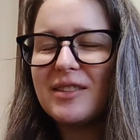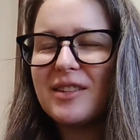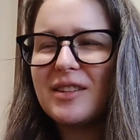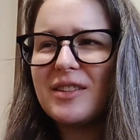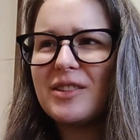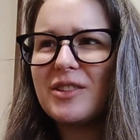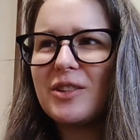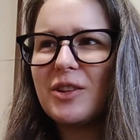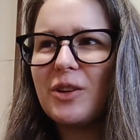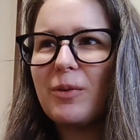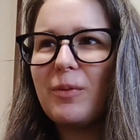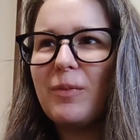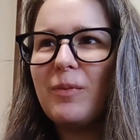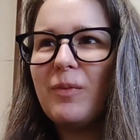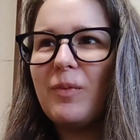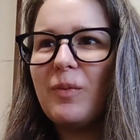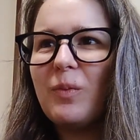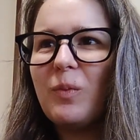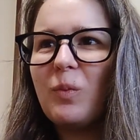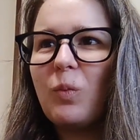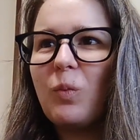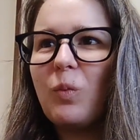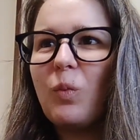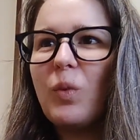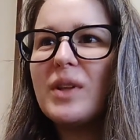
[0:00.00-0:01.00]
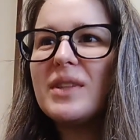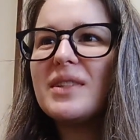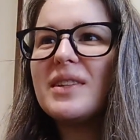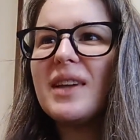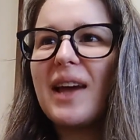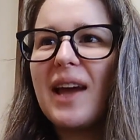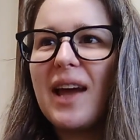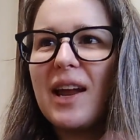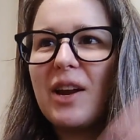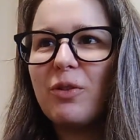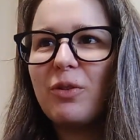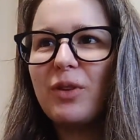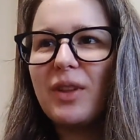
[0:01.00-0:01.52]
And so once I
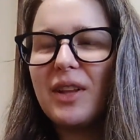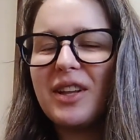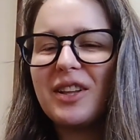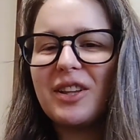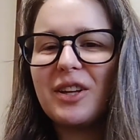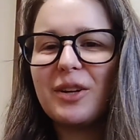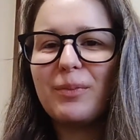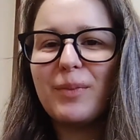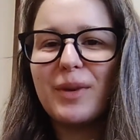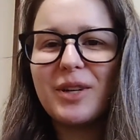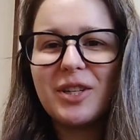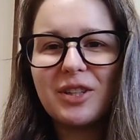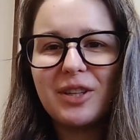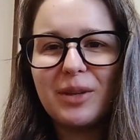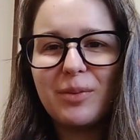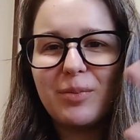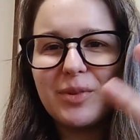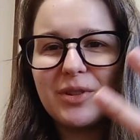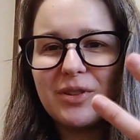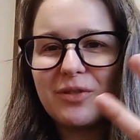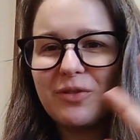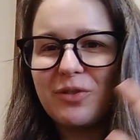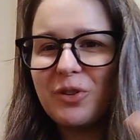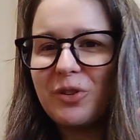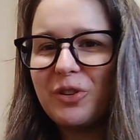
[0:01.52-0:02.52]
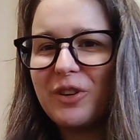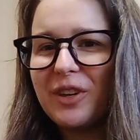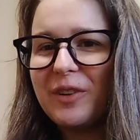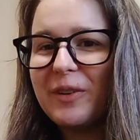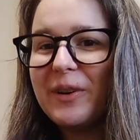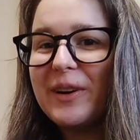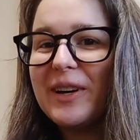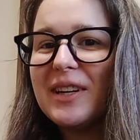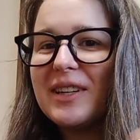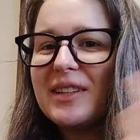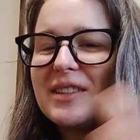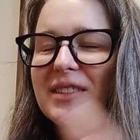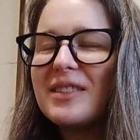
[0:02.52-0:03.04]
had a really clear mental image of who he
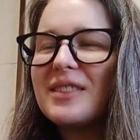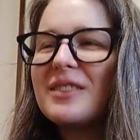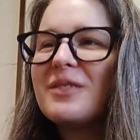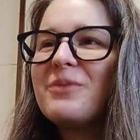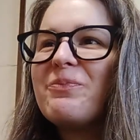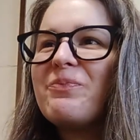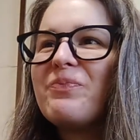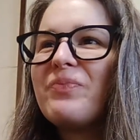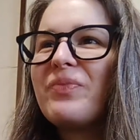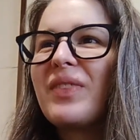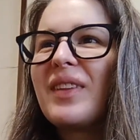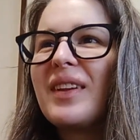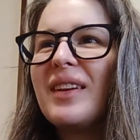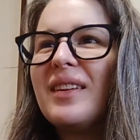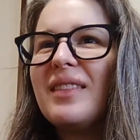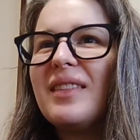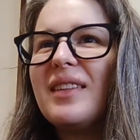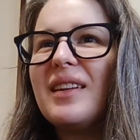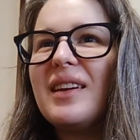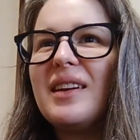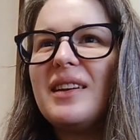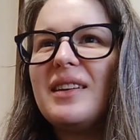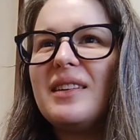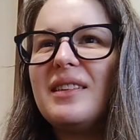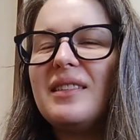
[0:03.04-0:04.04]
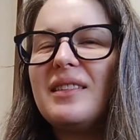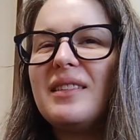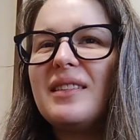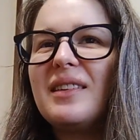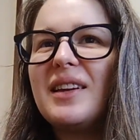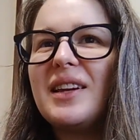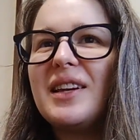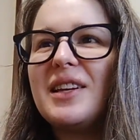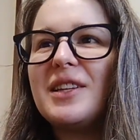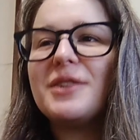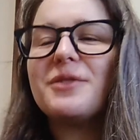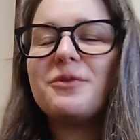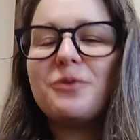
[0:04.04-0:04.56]
was, then
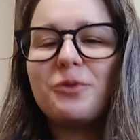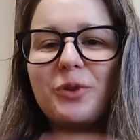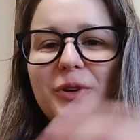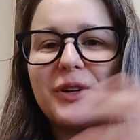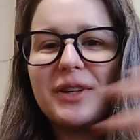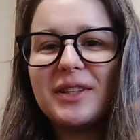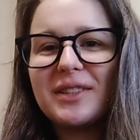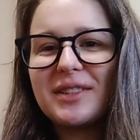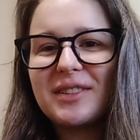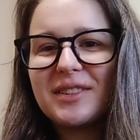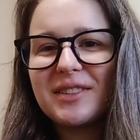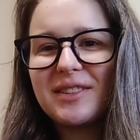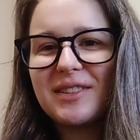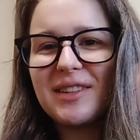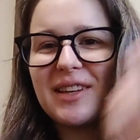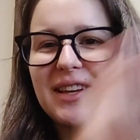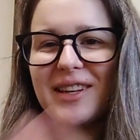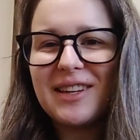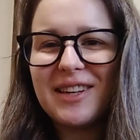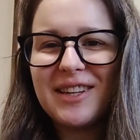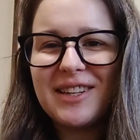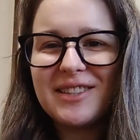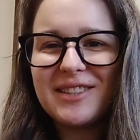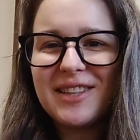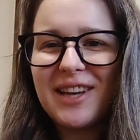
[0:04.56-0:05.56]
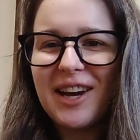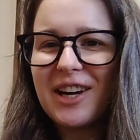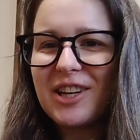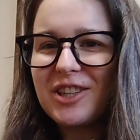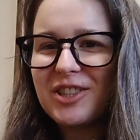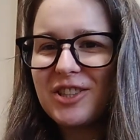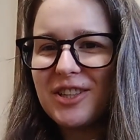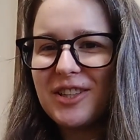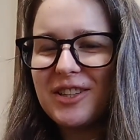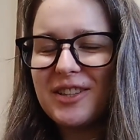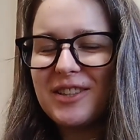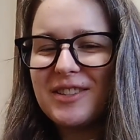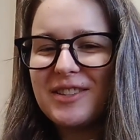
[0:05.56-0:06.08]
his voice and his
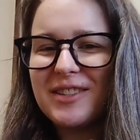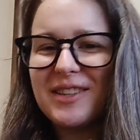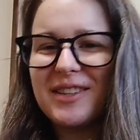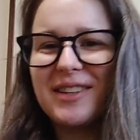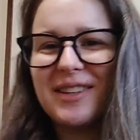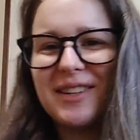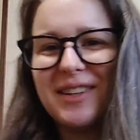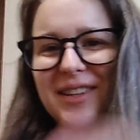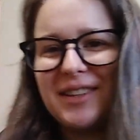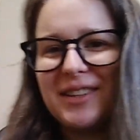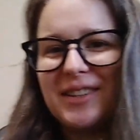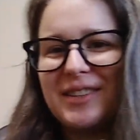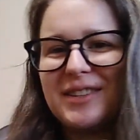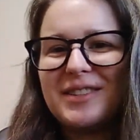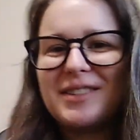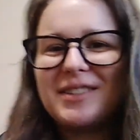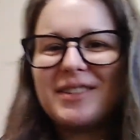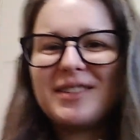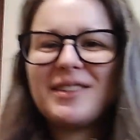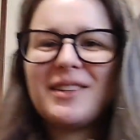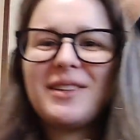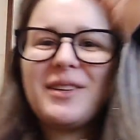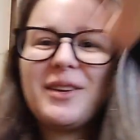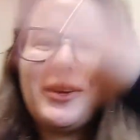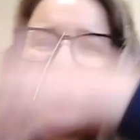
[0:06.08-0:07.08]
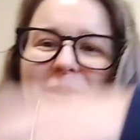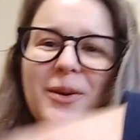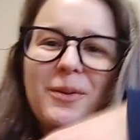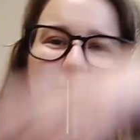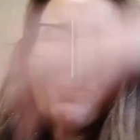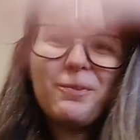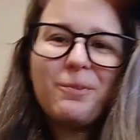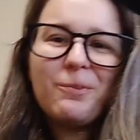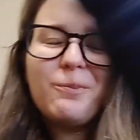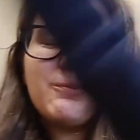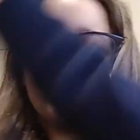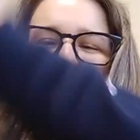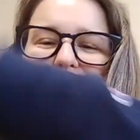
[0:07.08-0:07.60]
actions and his
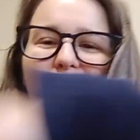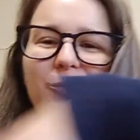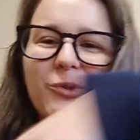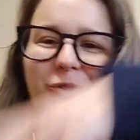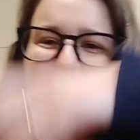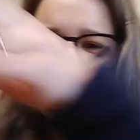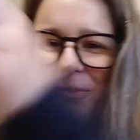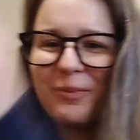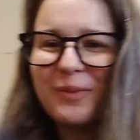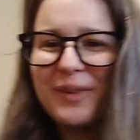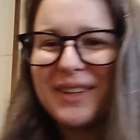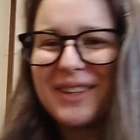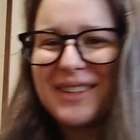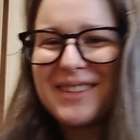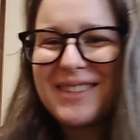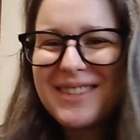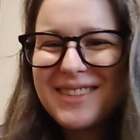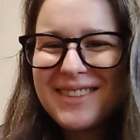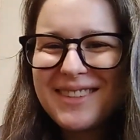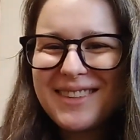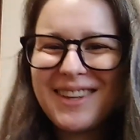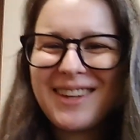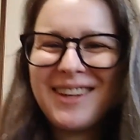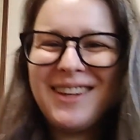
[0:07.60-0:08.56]
movements